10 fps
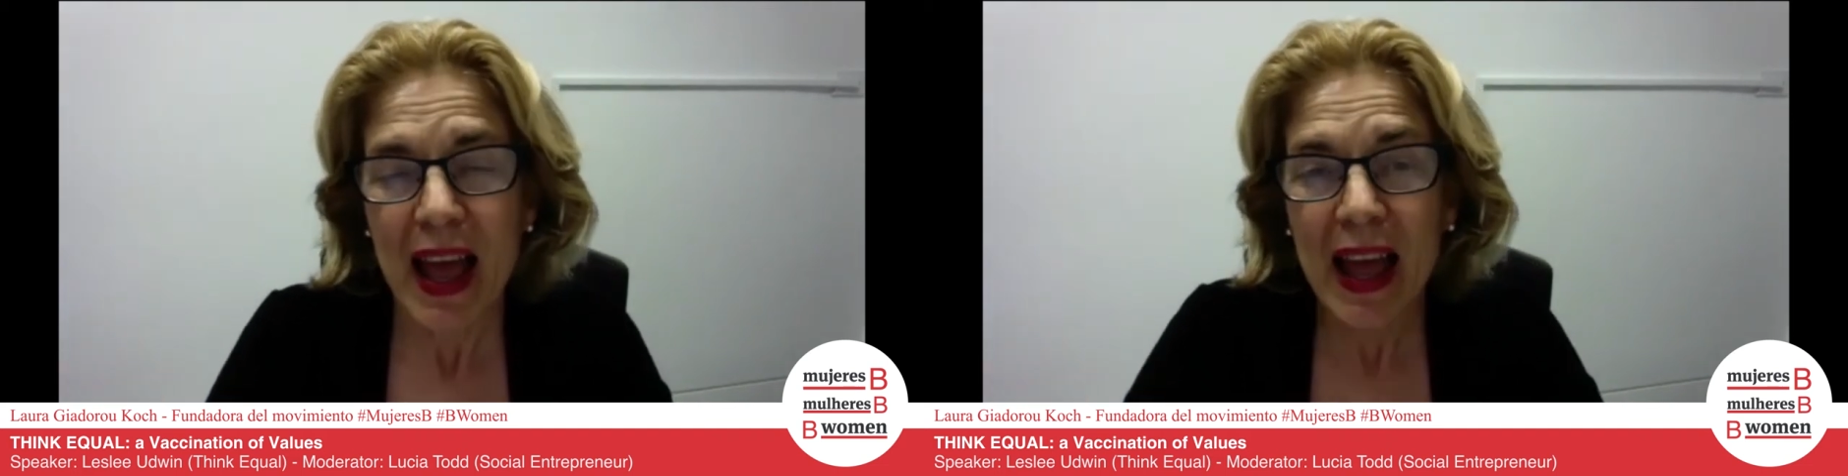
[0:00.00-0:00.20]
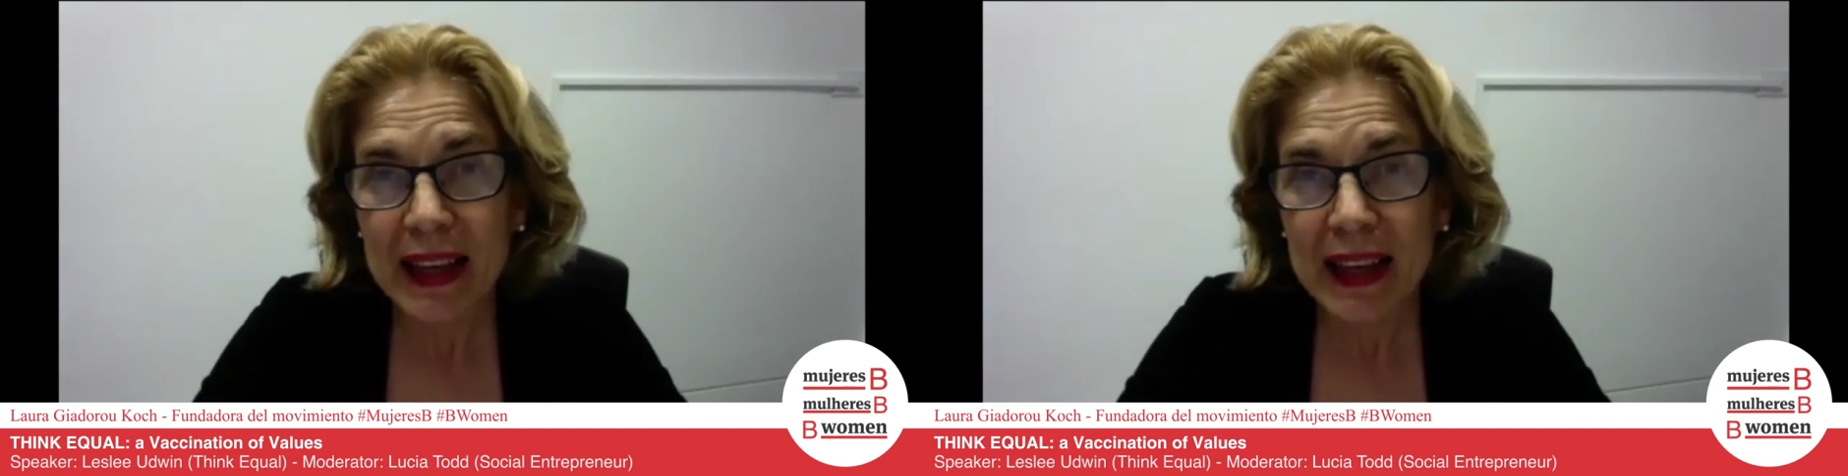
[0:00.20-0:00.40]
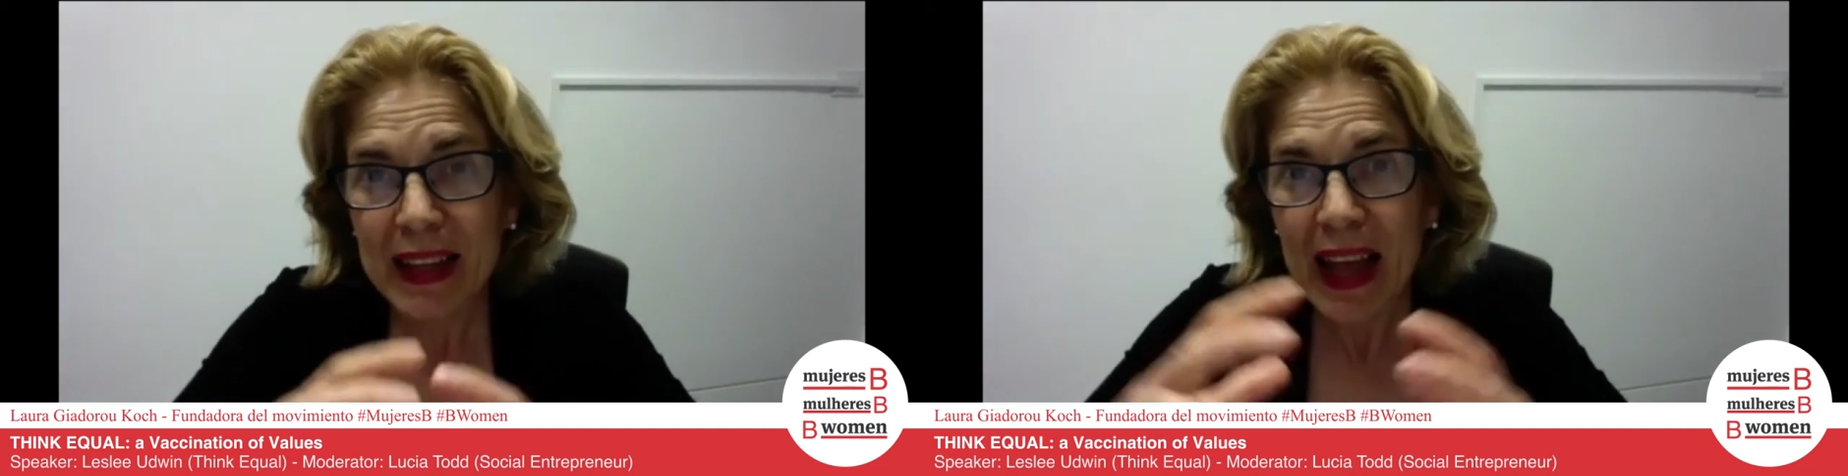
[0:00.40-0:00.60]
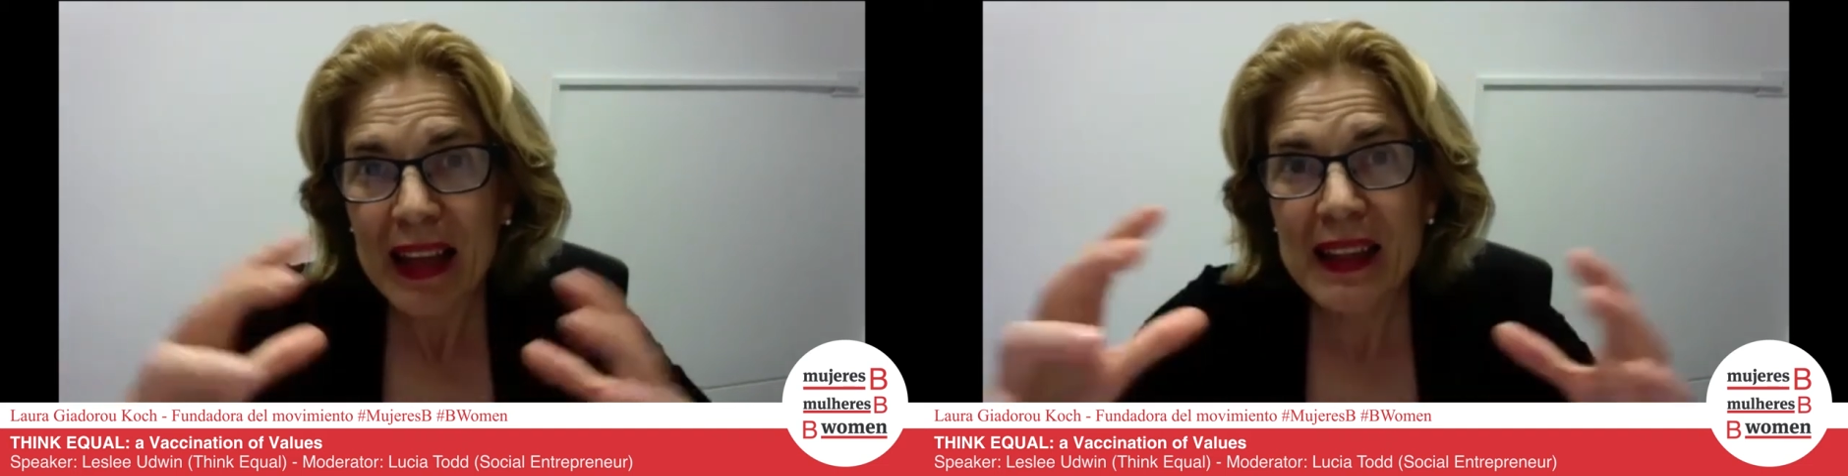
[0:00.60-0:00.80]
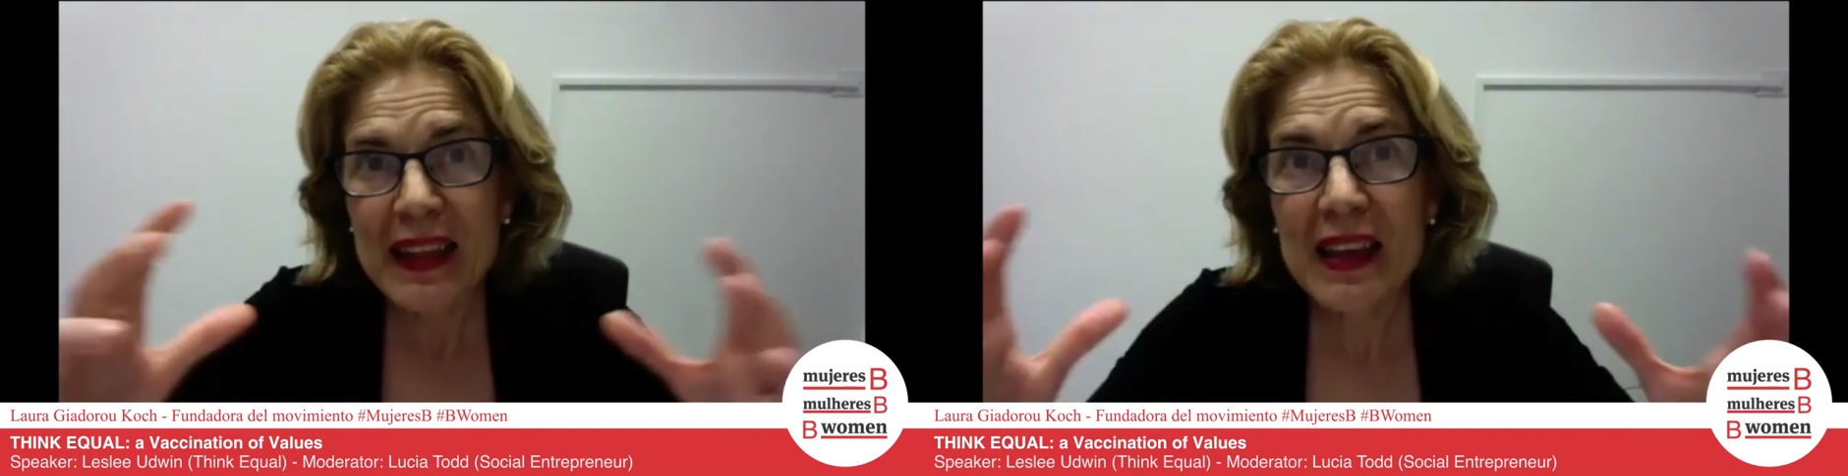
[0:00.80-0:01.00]
And
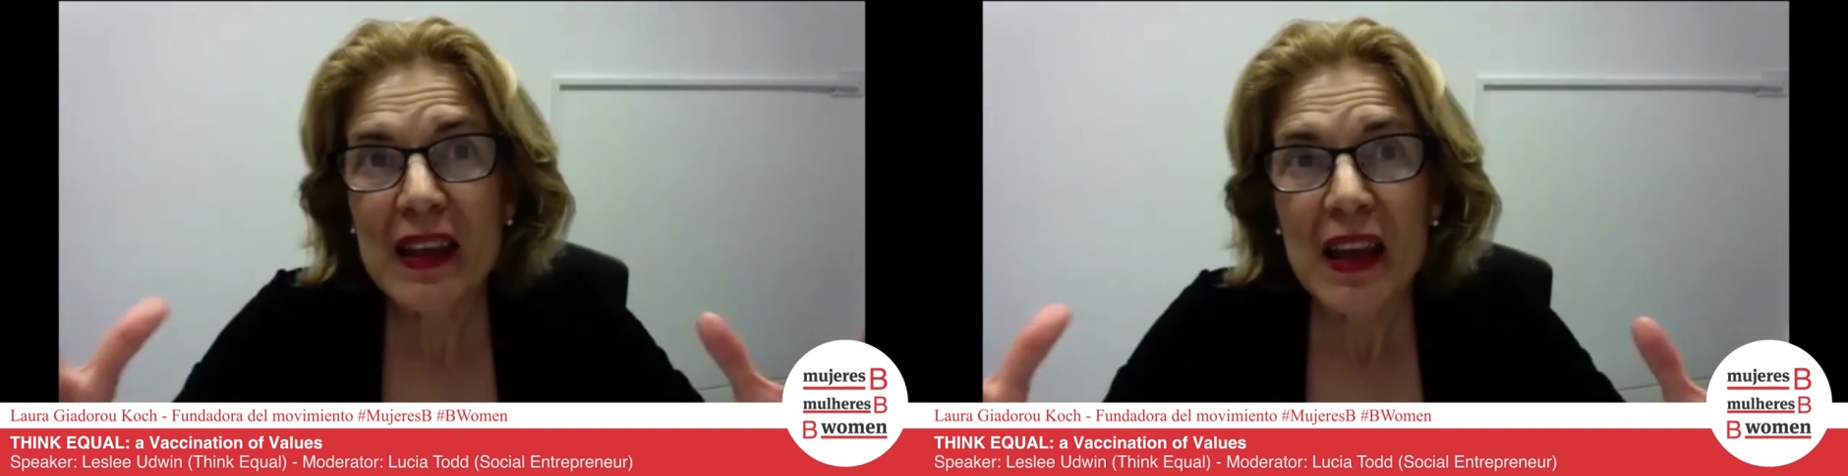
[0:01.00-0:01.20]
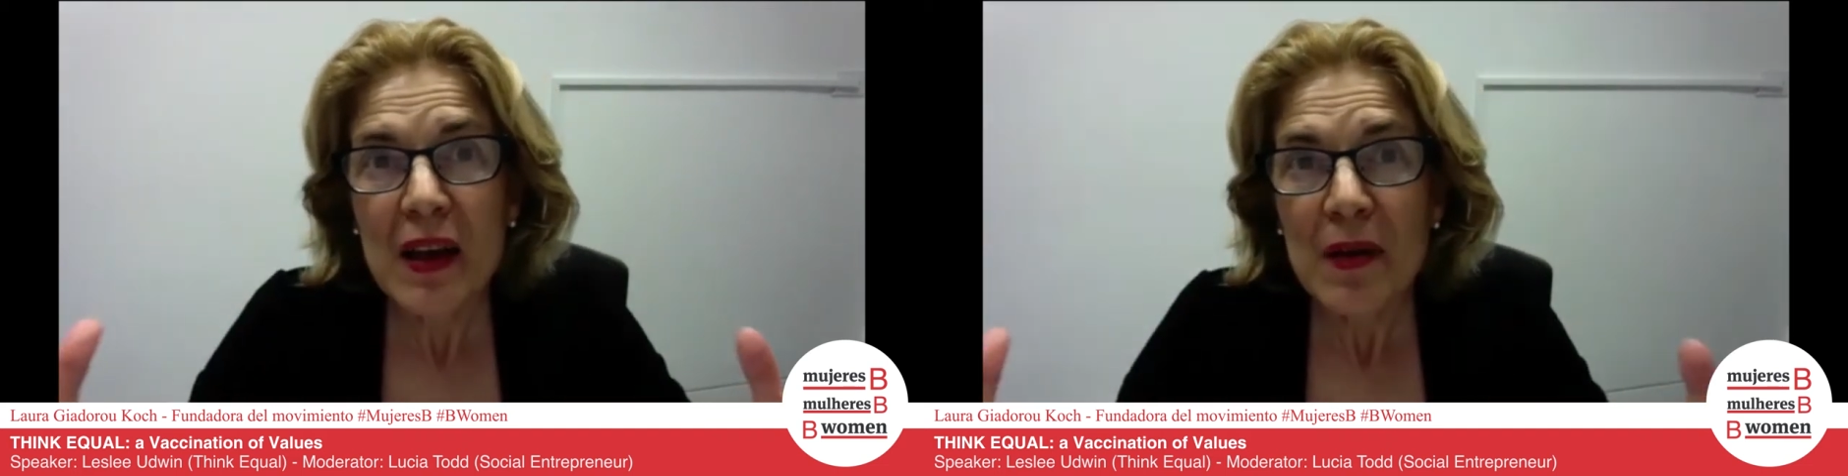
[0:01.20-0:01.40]
they